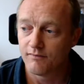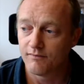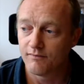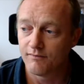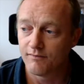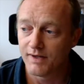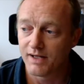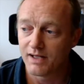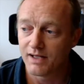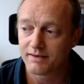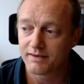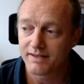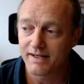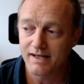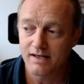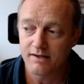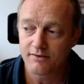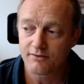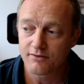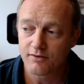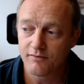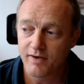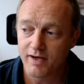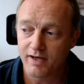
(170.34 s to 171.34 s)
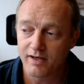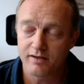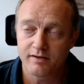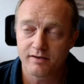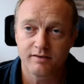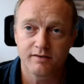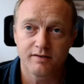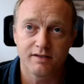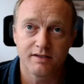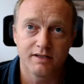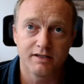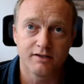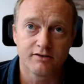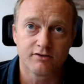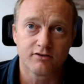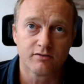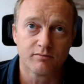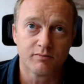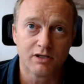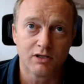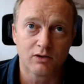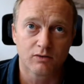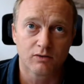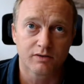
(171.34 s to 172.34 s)
Well, data sovereignty needs to
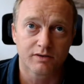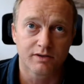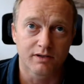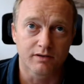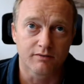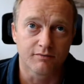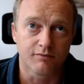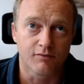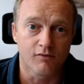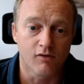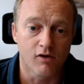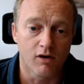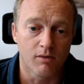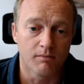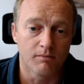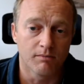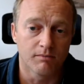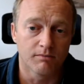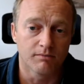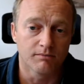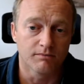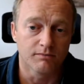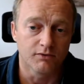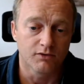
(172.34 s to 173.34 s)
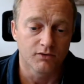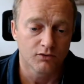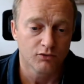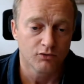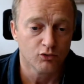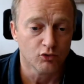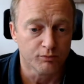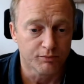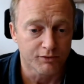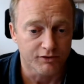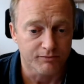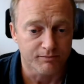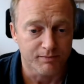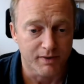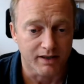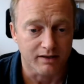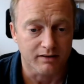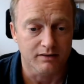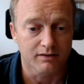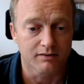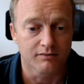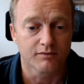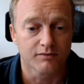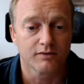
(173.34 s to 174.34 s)
be looked at from two
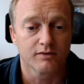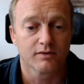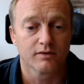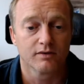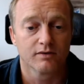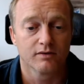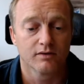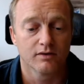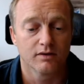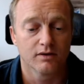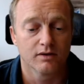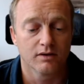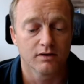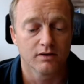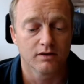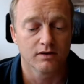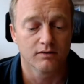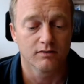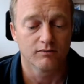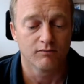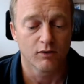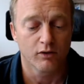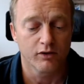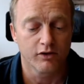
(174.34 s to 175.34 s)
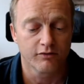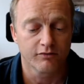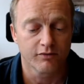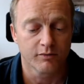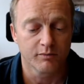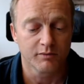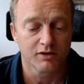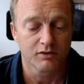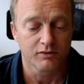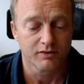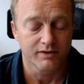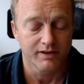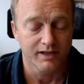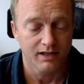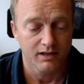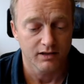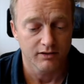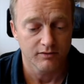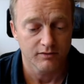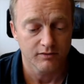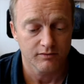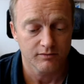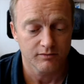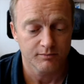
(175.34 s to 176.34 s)
perspectives. Uh, one is from the
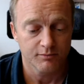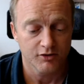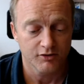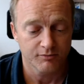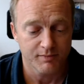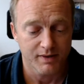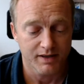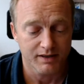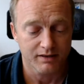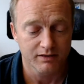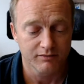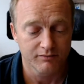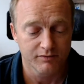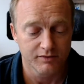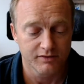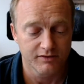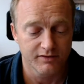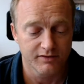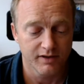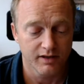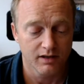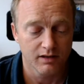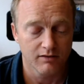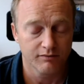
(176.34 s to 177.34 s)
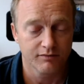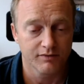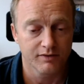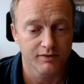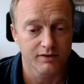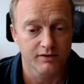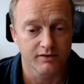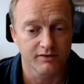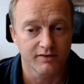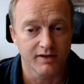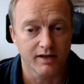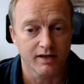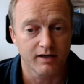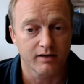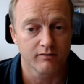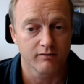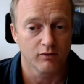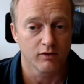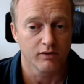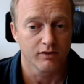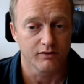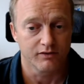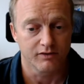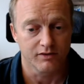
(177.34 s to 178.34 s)
hotel perspective itself, and the second
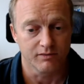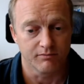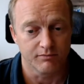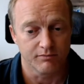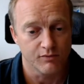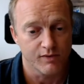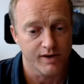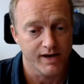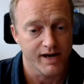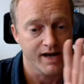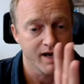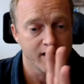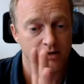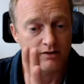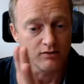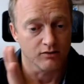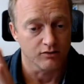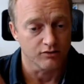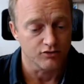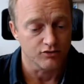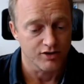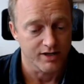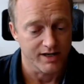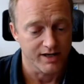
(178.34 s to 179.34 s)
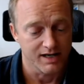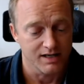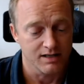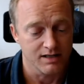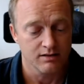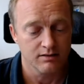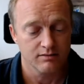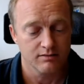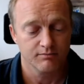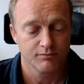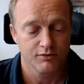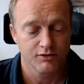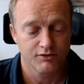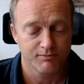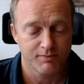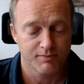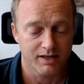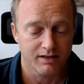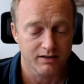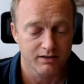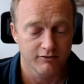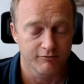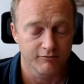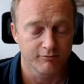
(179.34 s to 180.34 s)
one is the brand or chain
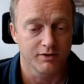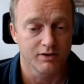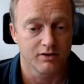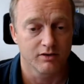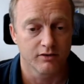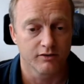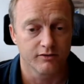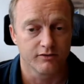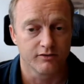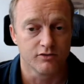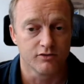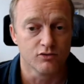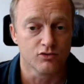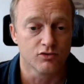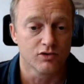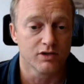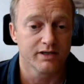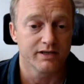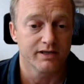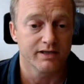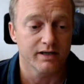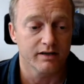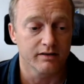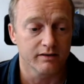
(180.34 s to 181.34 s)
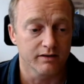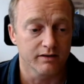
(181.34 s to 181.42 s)
perspective, because usually they are